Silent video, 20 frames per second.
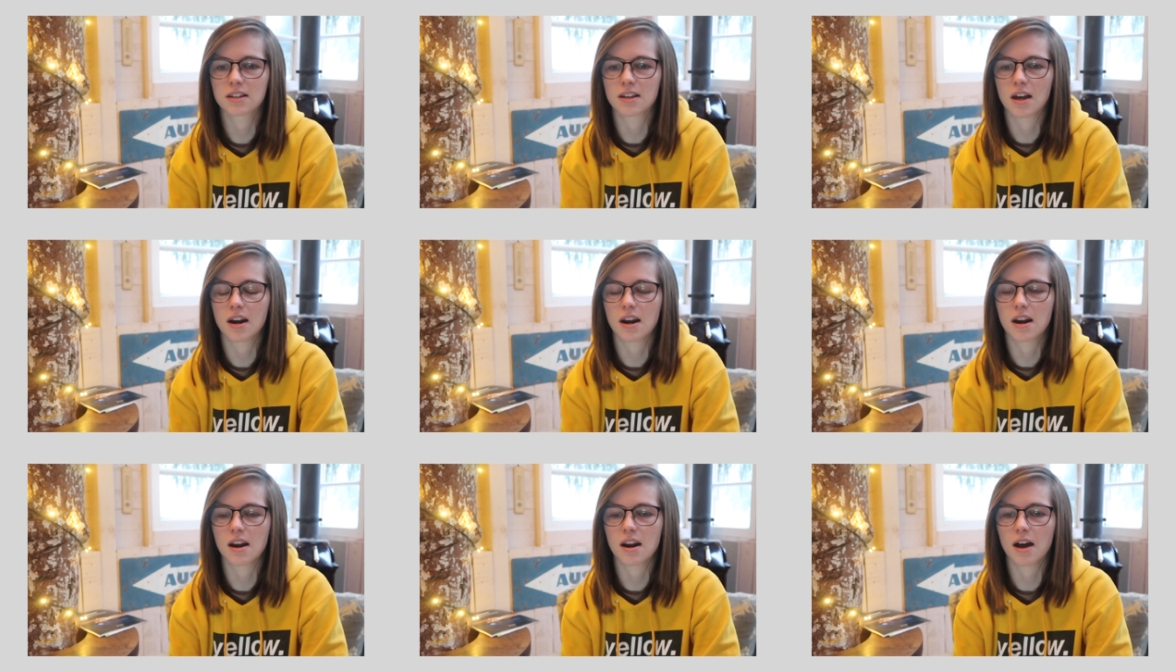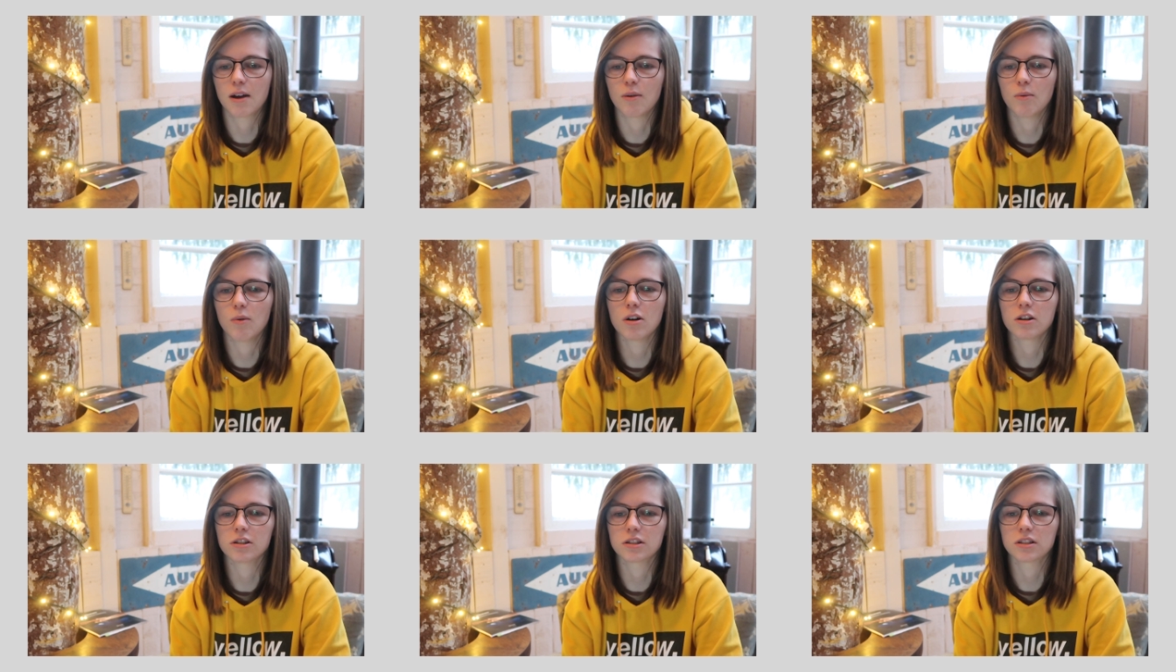than I
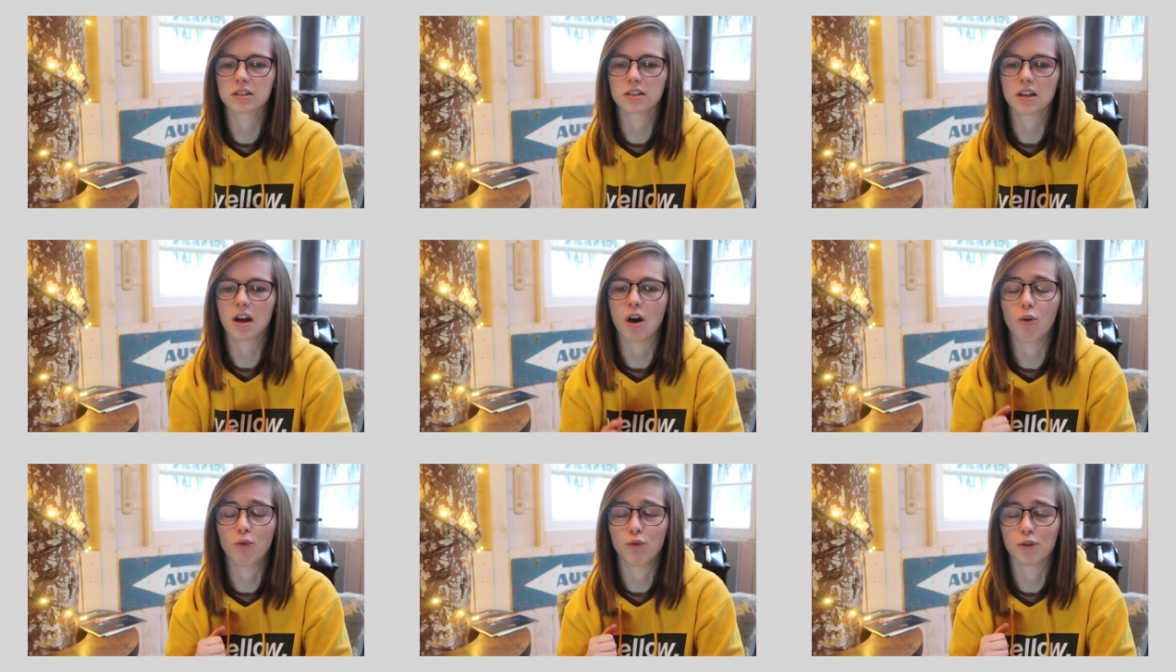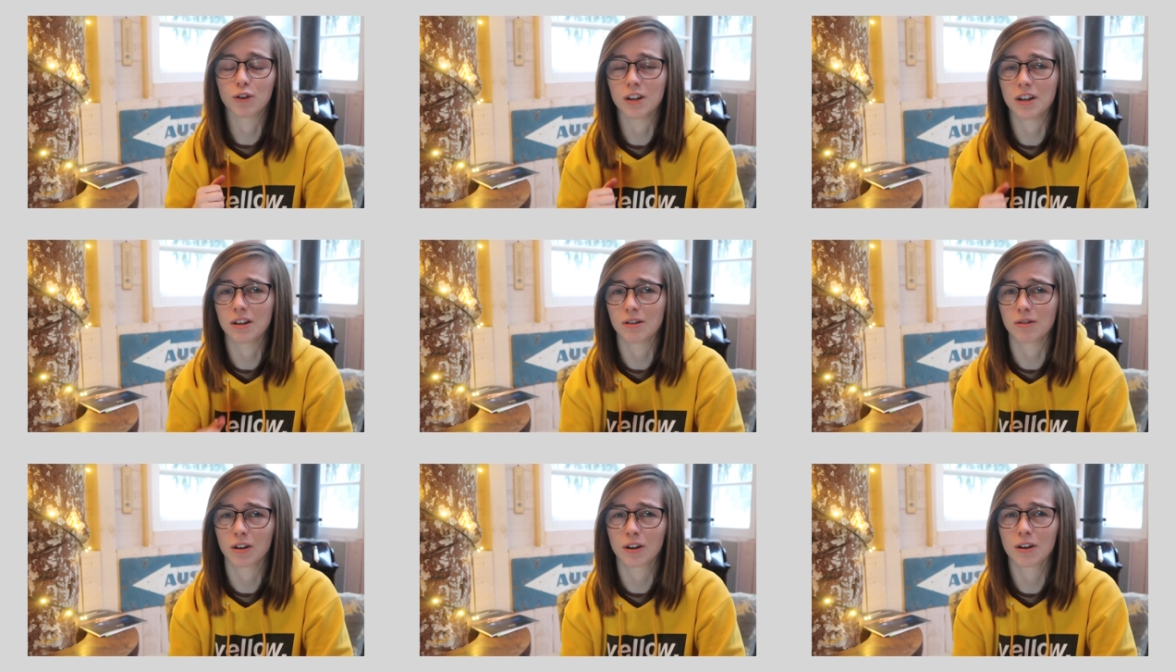was over a
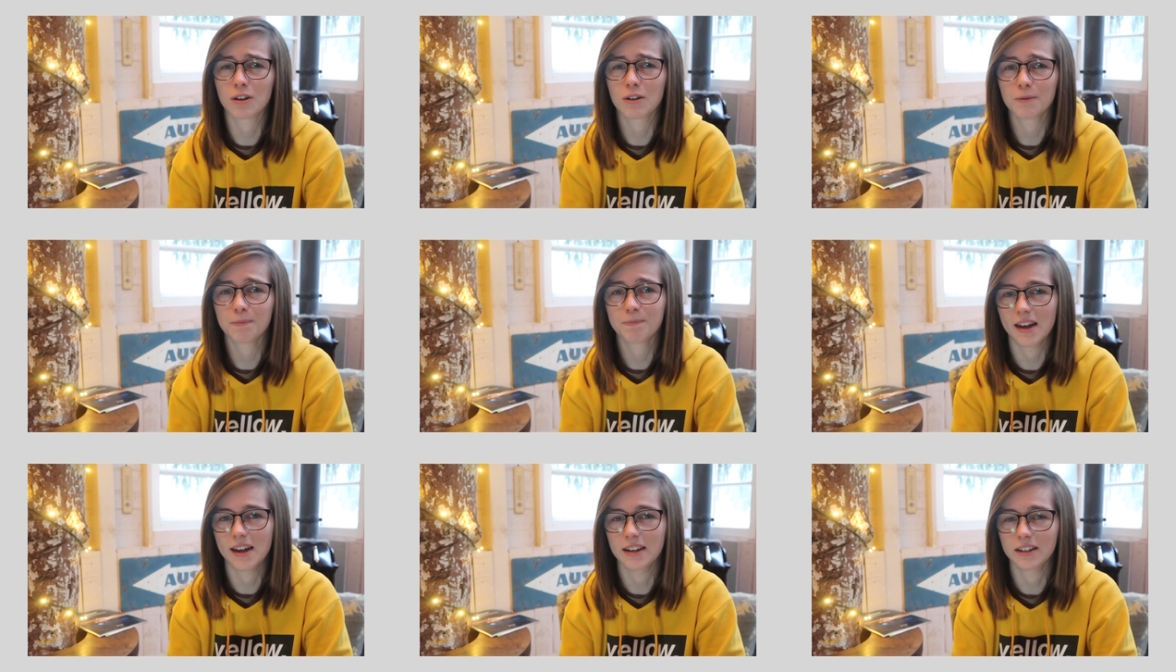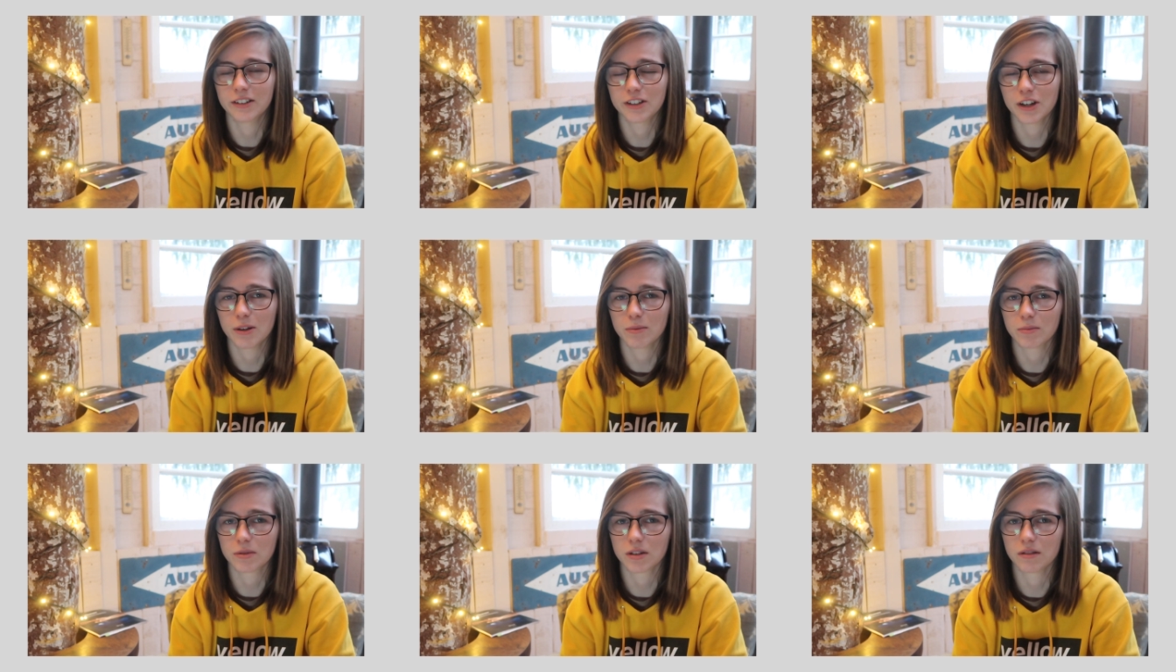year ago in
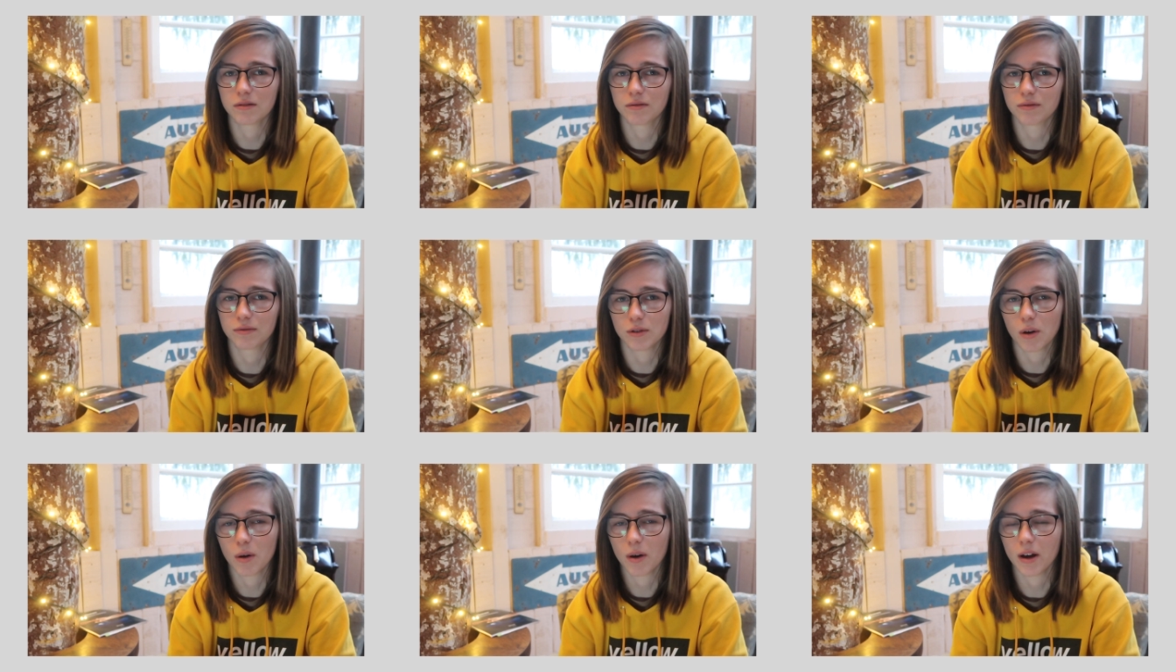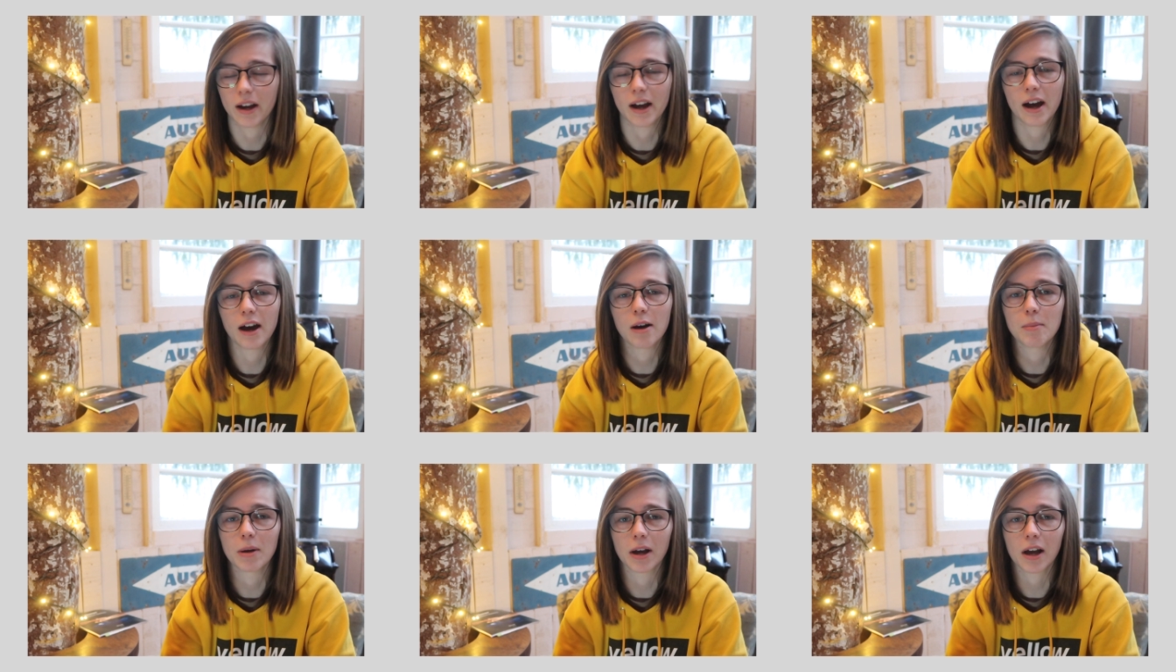terms of knowing
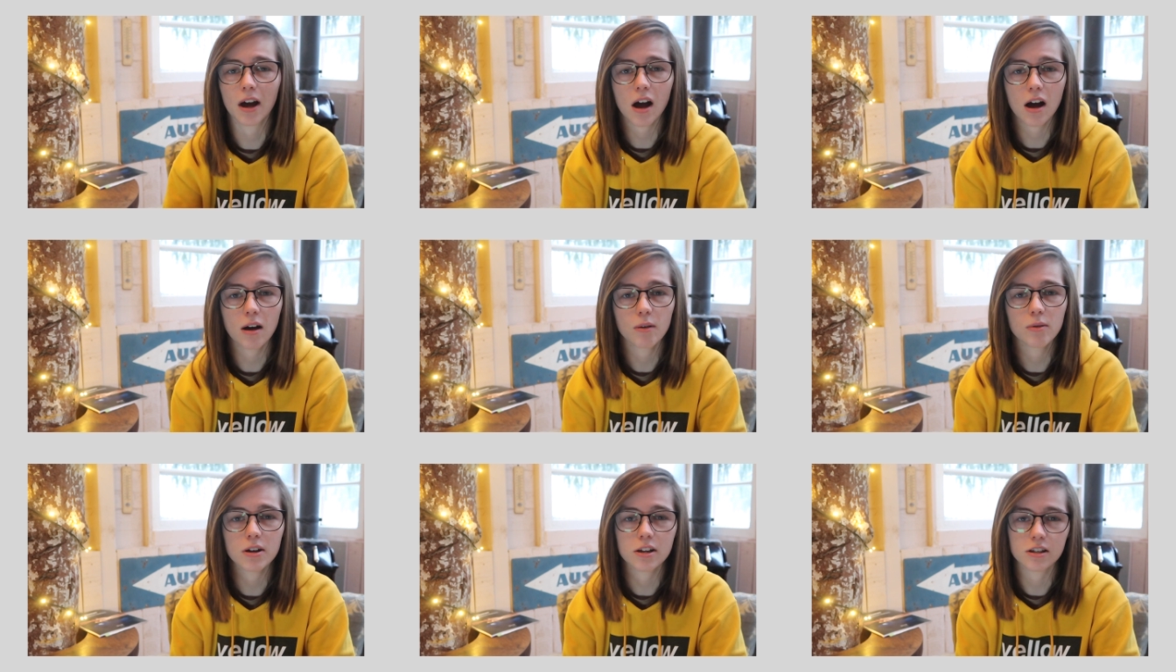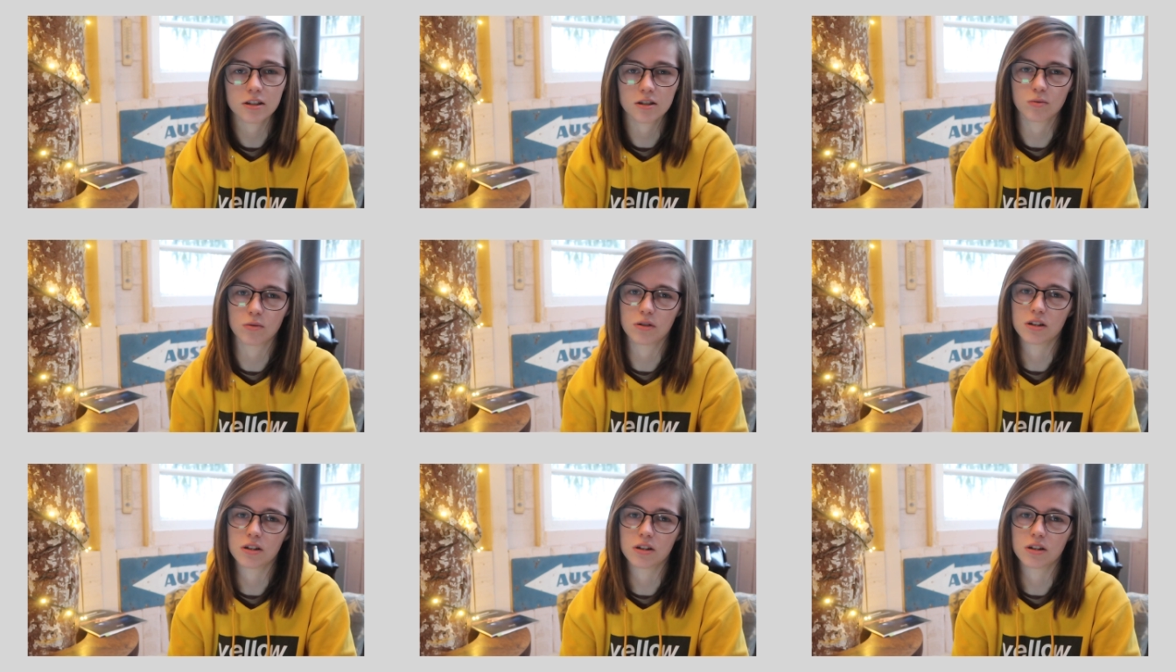how my car works,